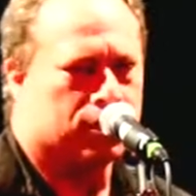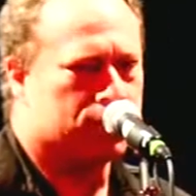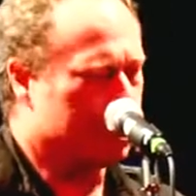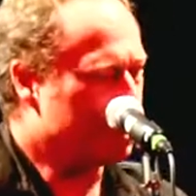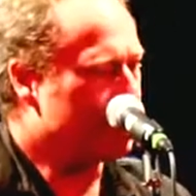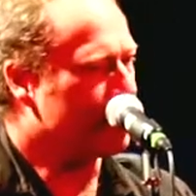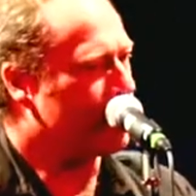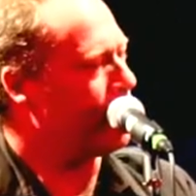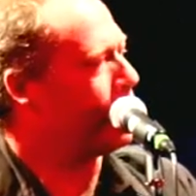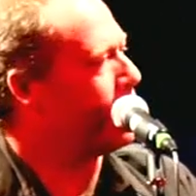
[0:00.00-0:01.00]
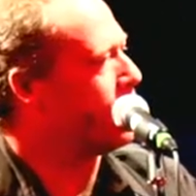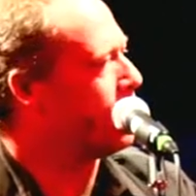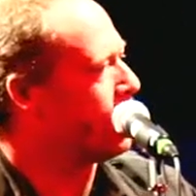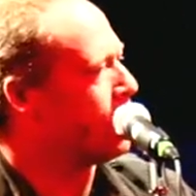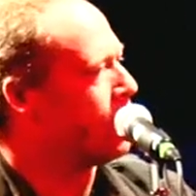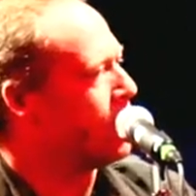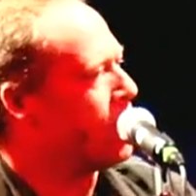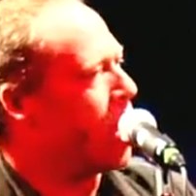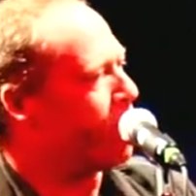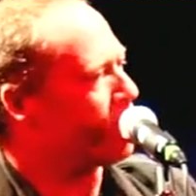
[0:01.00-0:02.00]
So
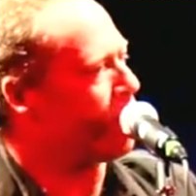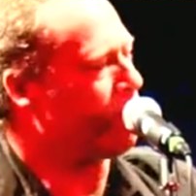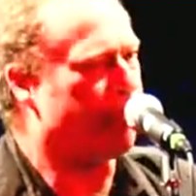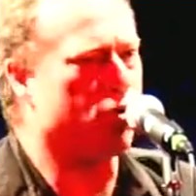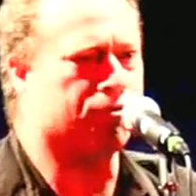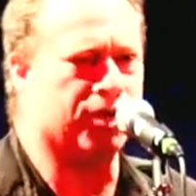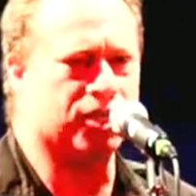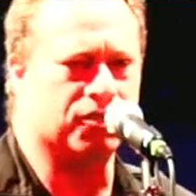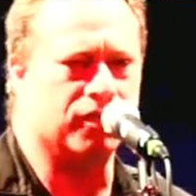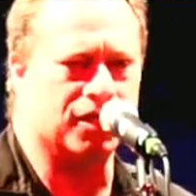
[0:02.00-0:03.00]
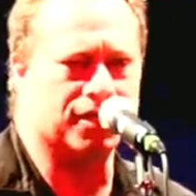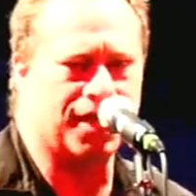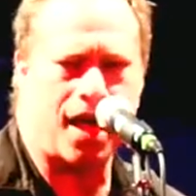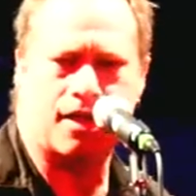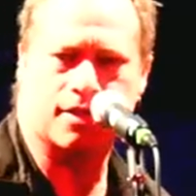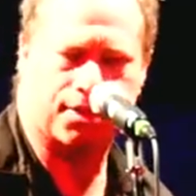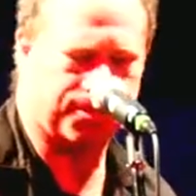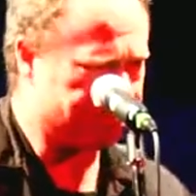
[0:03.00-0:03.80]
I was at a folk festival in Dallas,